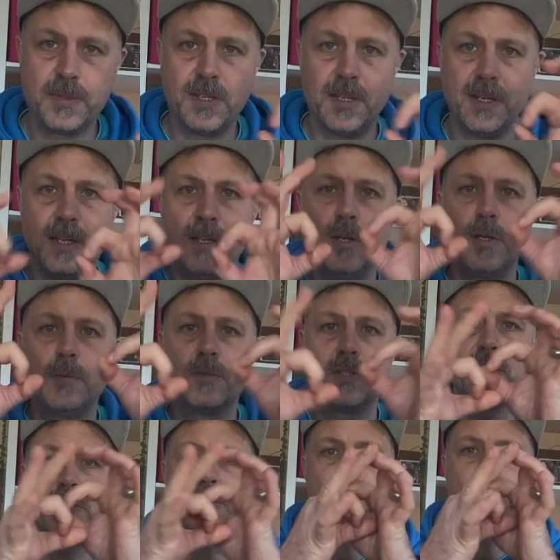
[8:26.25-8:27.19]
so the
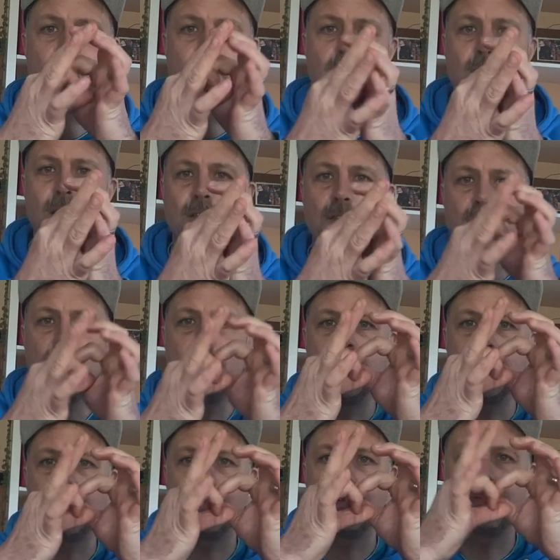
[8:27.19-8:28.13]
loops just sort of go through
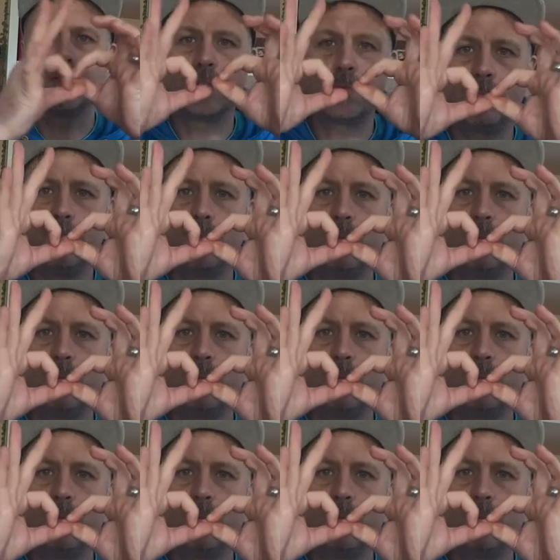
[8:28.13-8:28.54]
each other and just